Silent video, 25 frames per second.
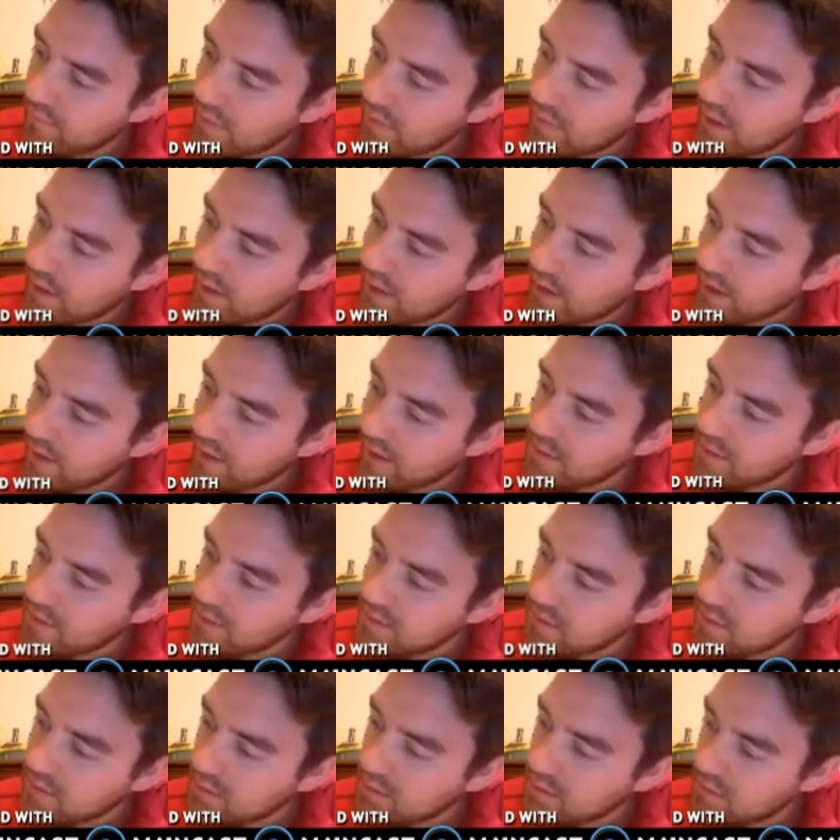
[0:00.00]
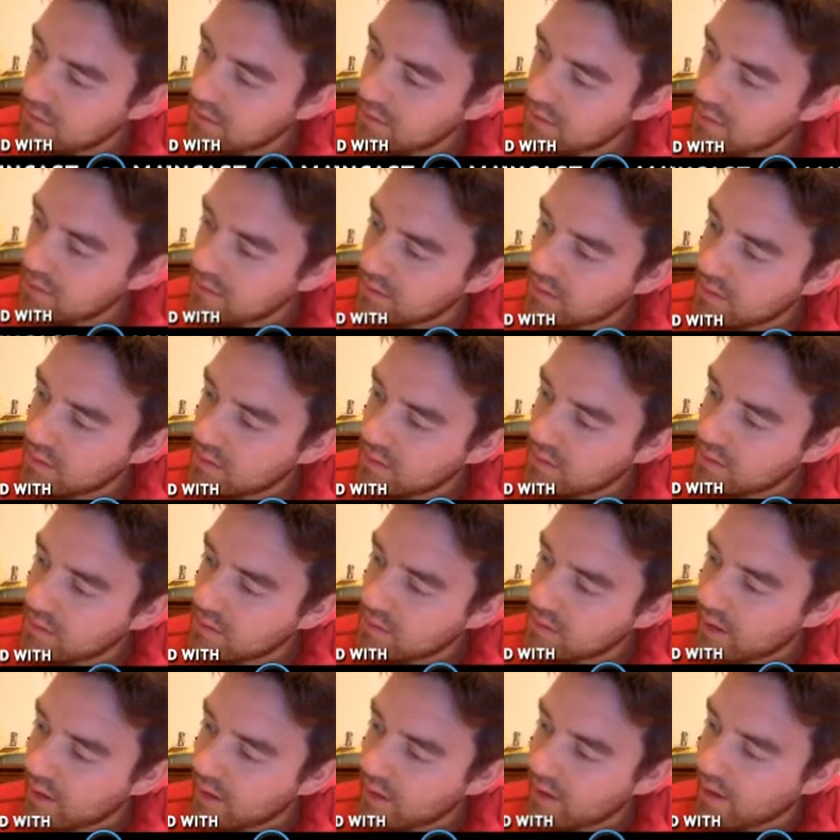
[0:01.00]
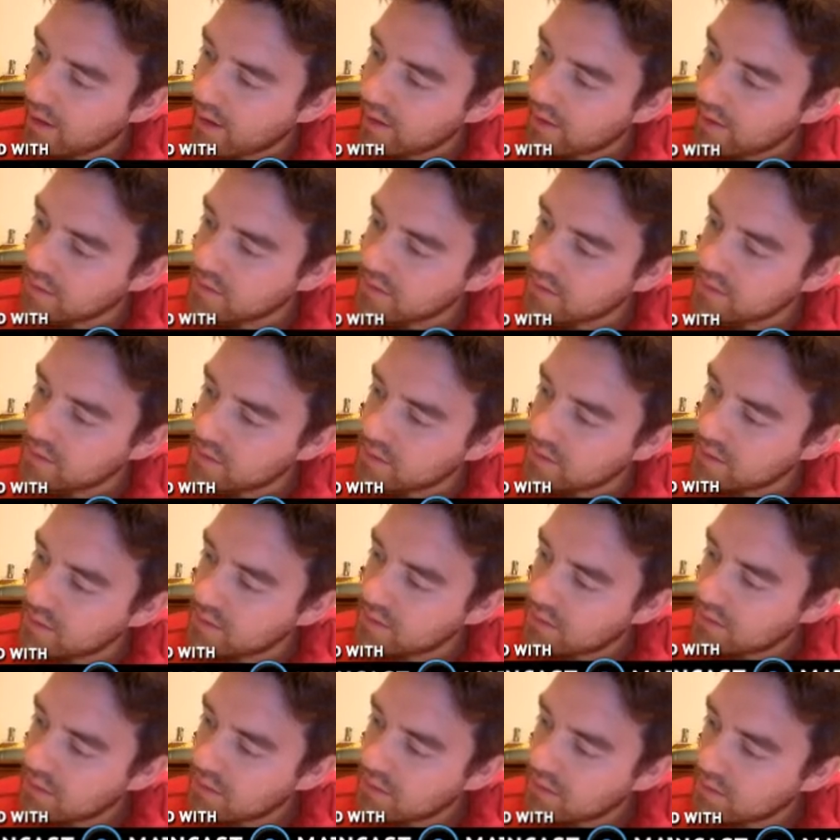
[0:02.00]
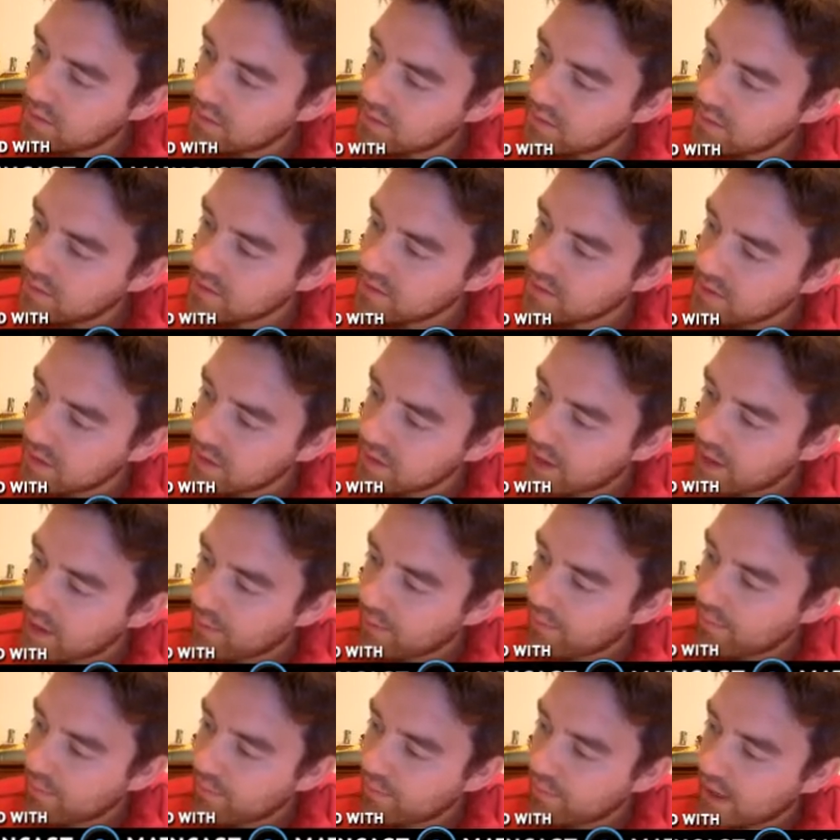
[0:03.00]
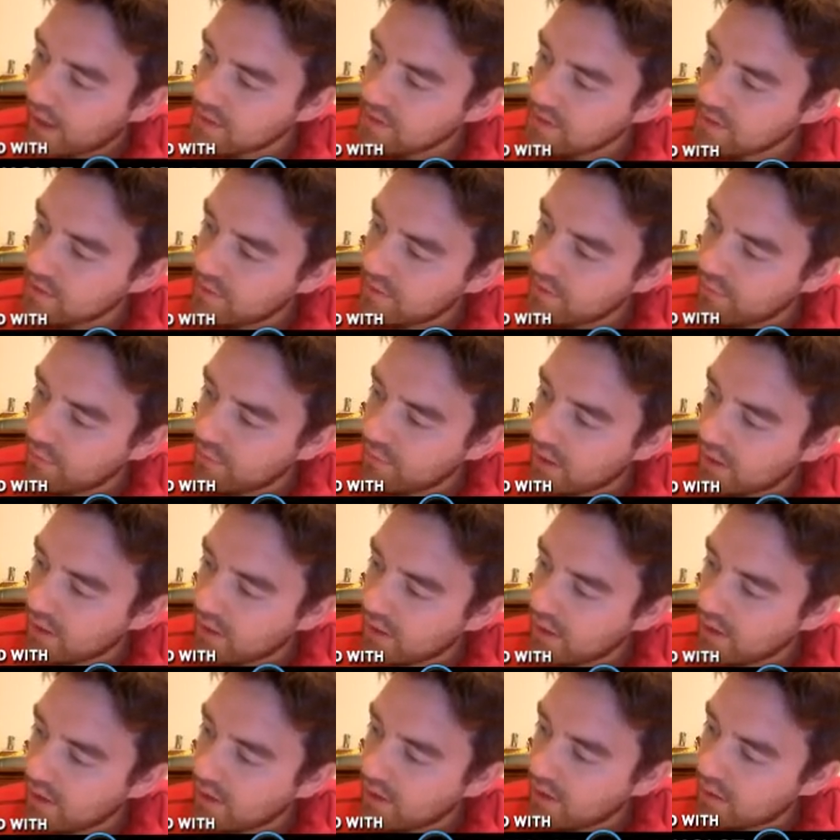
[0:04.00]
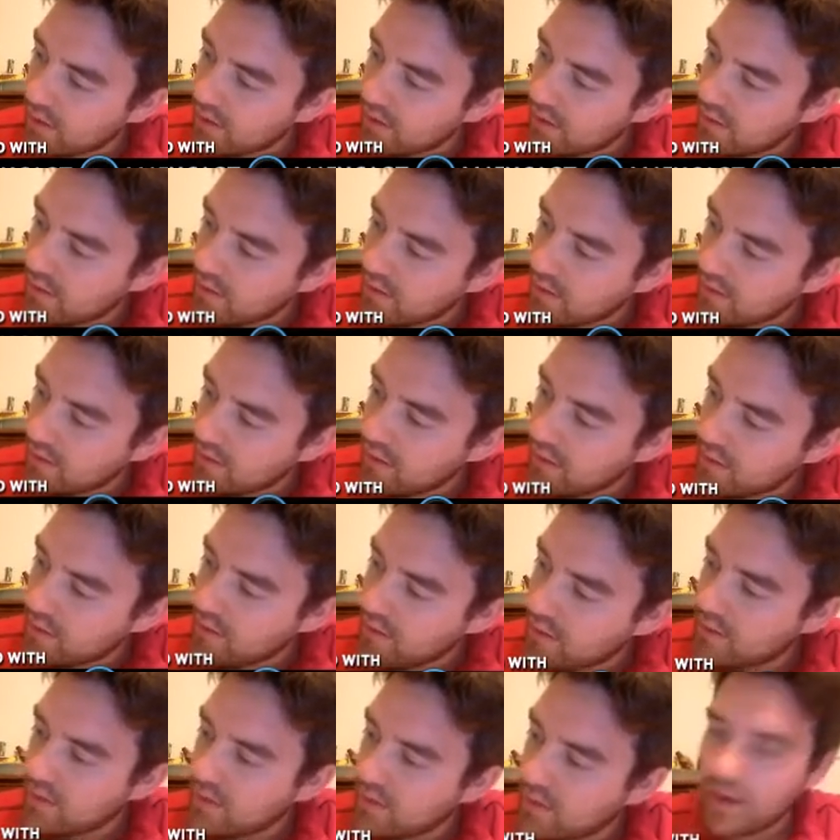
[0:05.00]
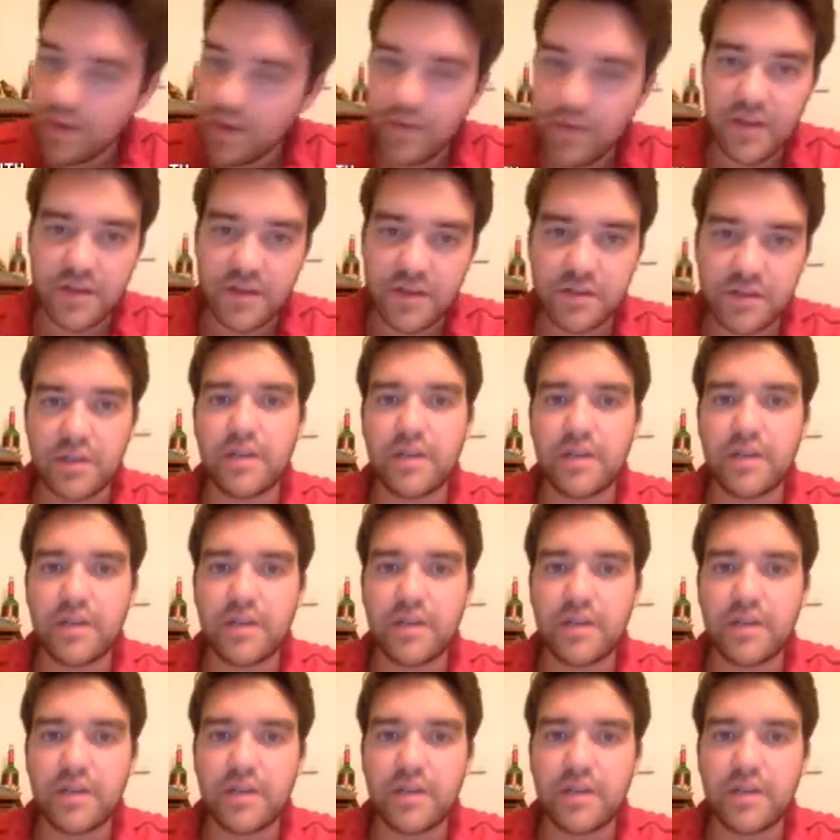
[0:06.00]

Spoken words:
x, x. This is a positive y. And this